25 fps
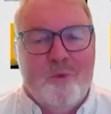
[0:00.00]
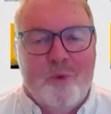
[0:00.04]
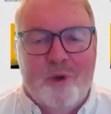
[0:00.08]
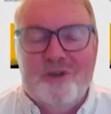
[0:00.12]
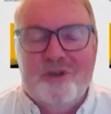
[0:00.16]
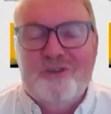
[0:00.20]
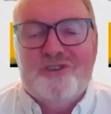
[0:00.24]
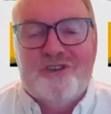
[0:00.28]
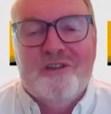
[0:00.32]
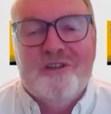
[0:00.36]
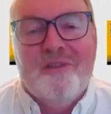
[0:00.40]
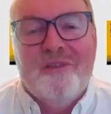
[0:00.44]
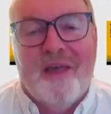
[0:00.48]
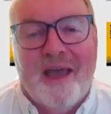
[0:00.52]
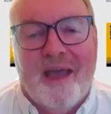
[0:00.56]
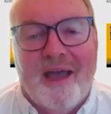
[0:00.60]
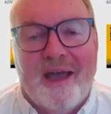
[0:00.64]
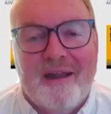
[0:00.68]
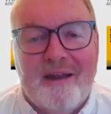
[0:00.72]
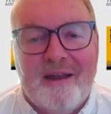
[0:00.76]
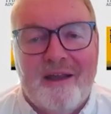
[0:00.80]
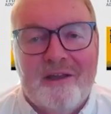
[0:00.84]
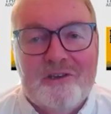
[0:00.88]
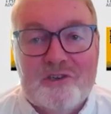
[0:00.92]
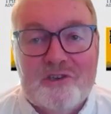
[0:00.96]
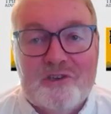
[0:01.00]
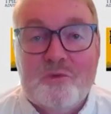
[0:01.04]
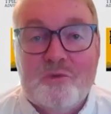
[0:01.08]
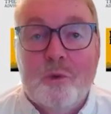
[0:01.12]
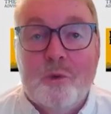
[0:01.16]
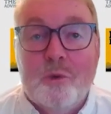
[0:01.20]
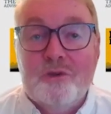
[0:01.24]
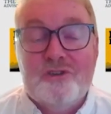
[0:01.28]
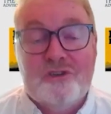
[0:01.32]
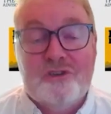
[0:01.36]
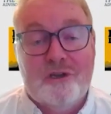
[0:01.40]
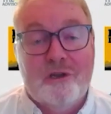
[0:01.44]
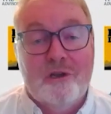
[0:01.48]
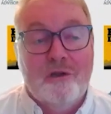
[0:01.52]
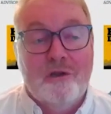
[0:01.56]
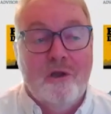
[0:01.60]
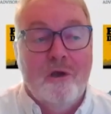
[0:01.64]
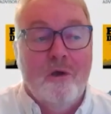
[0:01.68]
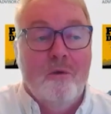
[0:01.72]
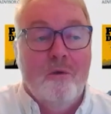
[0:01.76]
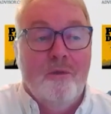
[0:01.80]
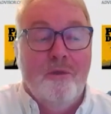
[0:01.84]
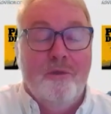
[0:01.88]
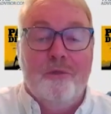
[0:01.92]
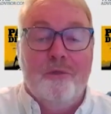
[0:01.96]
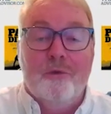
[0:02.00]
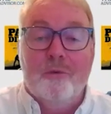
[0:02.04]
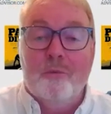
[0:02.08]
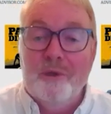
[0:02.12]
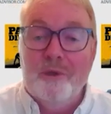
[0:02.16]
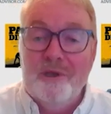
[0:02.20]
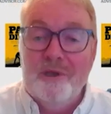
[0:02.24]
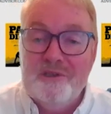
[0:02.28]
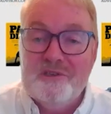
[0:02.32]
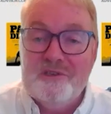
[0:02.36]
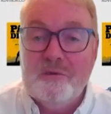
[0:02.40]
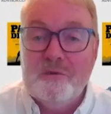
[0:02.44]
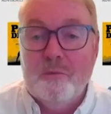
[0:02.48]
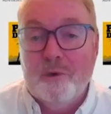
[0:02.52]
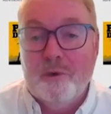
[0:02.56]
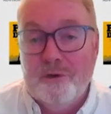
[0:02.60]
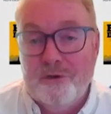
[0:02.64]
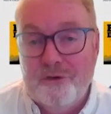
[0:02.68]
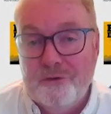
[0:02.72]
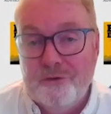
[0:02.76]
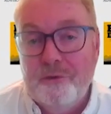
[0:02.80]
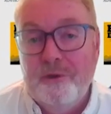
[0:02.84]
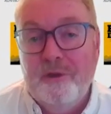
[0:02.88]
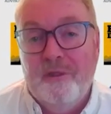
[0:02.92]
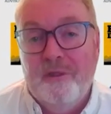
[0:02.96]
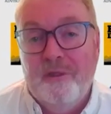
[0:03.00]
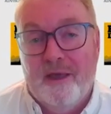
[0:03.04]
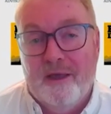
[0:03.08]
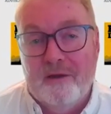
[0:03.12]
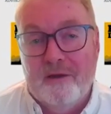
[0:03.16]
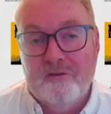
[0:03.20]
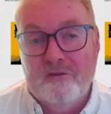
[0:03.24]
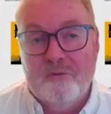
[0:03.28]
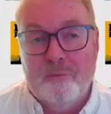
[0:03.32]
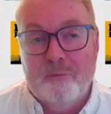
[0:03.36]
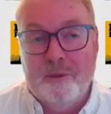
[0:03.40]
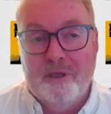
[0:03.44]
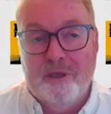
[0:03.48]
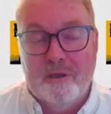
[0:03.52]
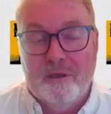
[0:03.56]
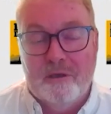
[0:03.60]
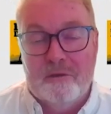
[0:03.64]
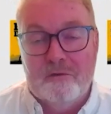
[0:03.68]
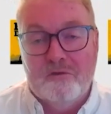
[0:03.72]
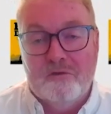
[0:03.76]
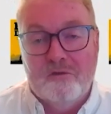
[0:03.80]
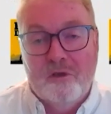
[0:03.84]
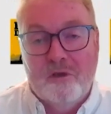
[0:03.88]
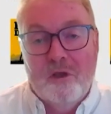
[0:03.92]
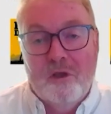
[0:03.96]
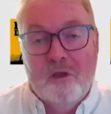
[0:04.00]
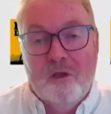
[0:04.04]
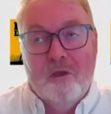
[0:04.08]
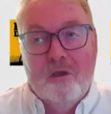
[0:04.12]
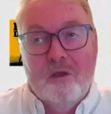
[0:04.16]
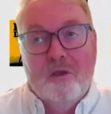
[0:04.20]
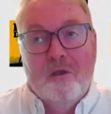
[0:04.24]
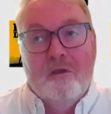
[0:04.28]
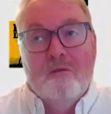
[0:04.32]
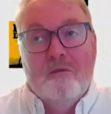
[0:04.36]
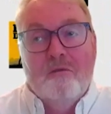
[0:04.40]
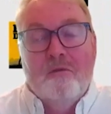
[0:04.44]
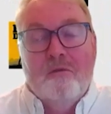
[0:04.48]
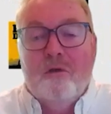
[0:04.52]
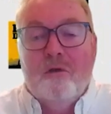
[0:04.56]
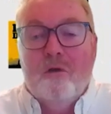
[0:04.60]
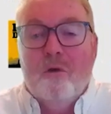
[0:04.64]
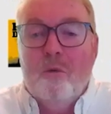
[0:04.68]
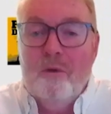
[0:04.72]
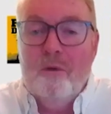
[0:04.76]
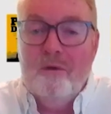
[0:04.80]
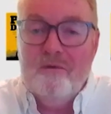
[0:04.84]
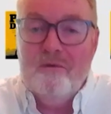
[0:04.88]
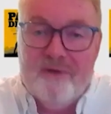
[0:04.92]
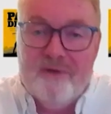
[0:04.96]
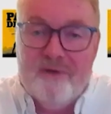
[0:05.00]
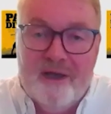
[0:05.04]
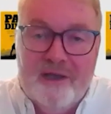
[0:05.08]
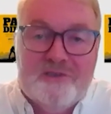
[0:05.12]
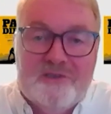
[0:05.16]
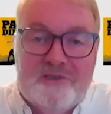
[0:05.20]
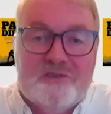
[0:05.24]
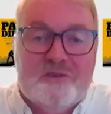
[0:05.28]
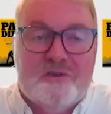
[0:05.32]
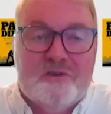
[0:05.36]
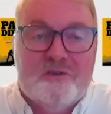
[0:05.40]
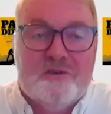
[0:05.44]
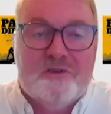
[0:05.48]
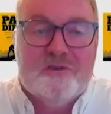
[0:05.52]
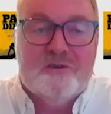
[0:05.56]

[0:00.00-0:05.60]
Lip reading: question that, I just want you to know that the reason we're doing that is because the Gold Advisor,